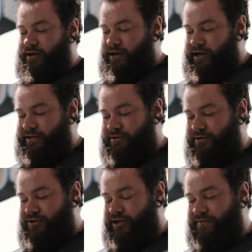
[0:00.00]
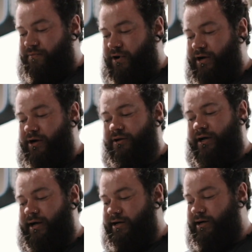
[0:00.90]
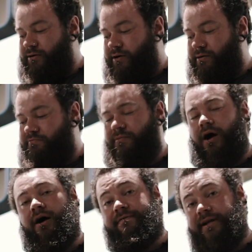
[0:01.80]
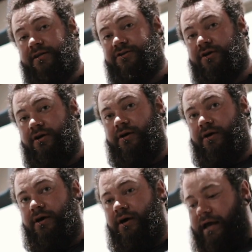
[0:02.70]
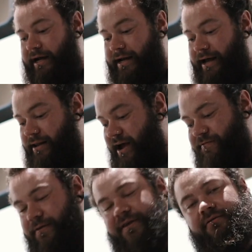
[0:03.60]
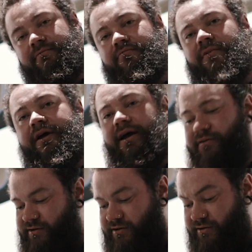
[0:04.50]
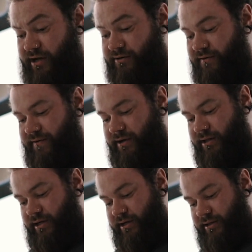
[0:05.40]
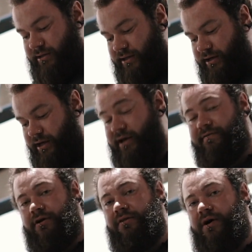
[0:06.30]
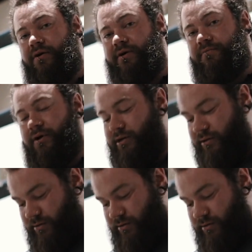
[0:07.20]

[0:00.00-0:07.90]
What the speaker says: I tend to shift my underhand out 1/2 inch, and then everything again tends to feel even on the bar when I'm pulling.